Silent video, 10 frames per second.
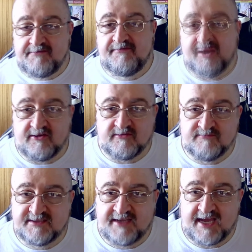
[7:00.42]

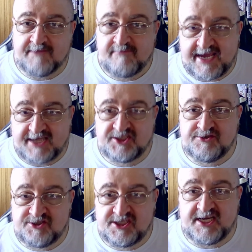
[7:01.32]
filmed, it makes
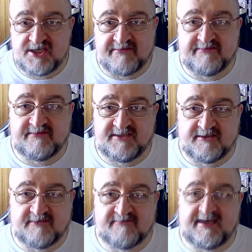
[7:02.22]
you change
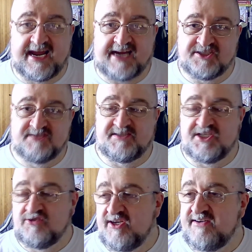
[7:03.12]
your actions, because
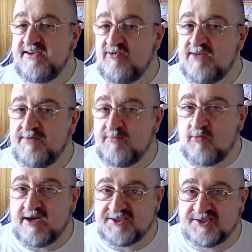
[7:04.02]
you know you're being
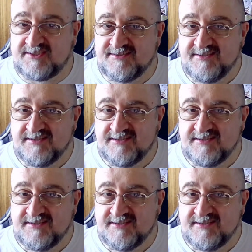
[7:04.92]
watched,